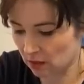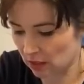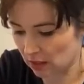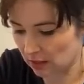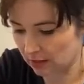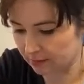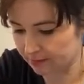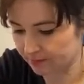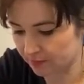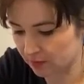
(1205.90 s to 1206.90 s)
Um,
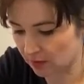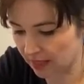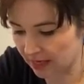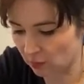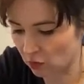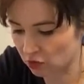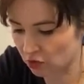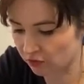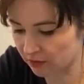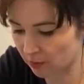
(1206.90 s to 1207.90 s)
so yeah, watch
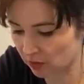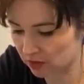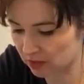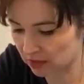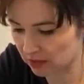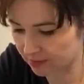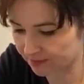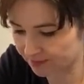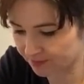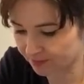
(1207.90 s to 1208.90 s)
your inboxes.
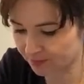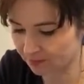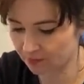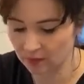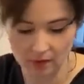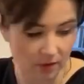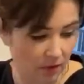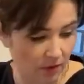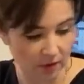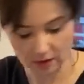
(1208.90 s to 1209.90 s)

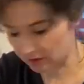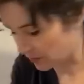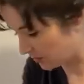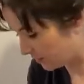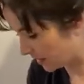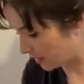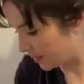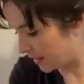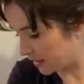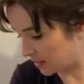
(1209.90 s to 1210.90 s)
Those of you in the V I
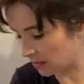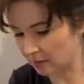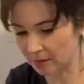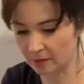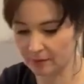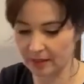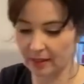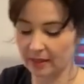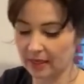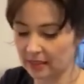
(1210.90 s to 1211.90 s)
P club, you'll
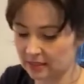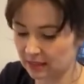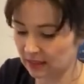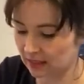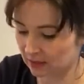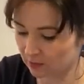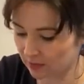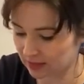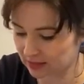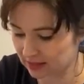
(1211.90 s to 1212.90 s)
be getting that on
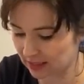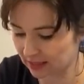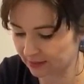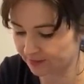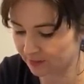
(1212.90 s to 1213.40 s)
Wednesday.